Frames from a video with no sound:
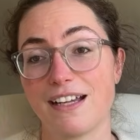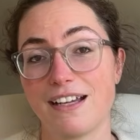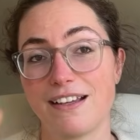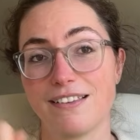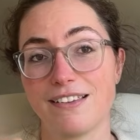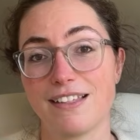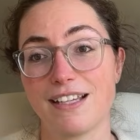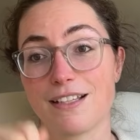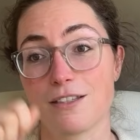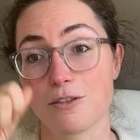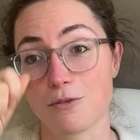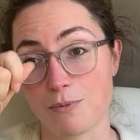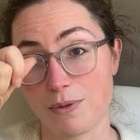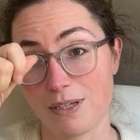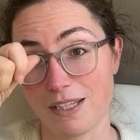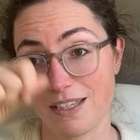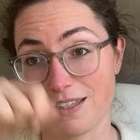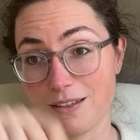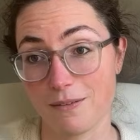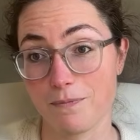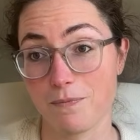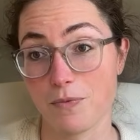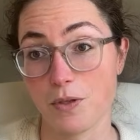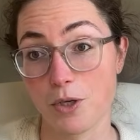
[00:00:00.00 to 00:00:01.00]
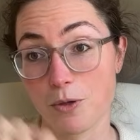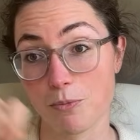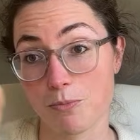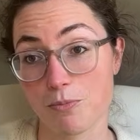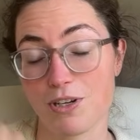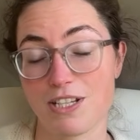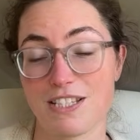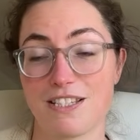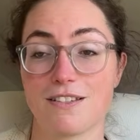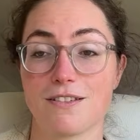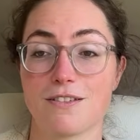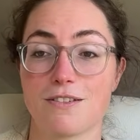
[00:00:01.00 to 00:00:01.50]
and that's where her
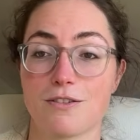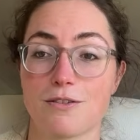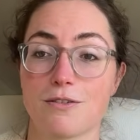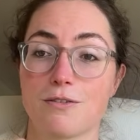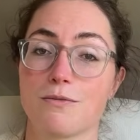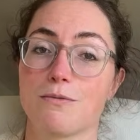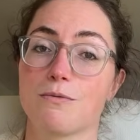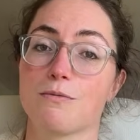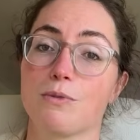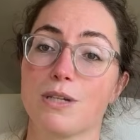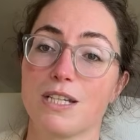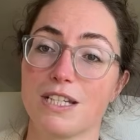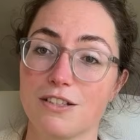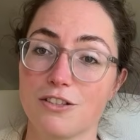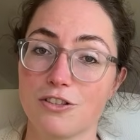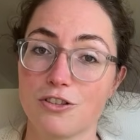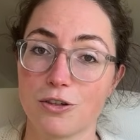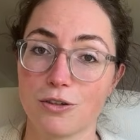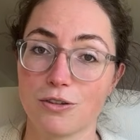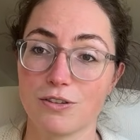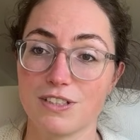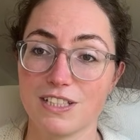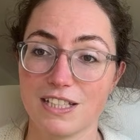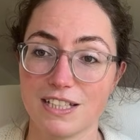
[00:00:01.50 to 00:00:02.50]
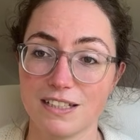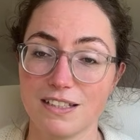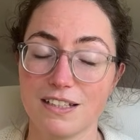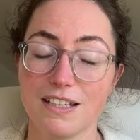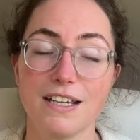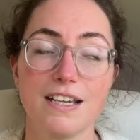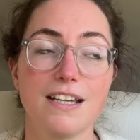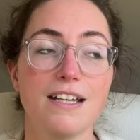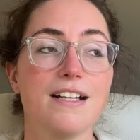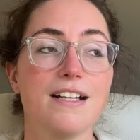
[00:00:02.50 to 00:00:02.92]
presents were tucked in.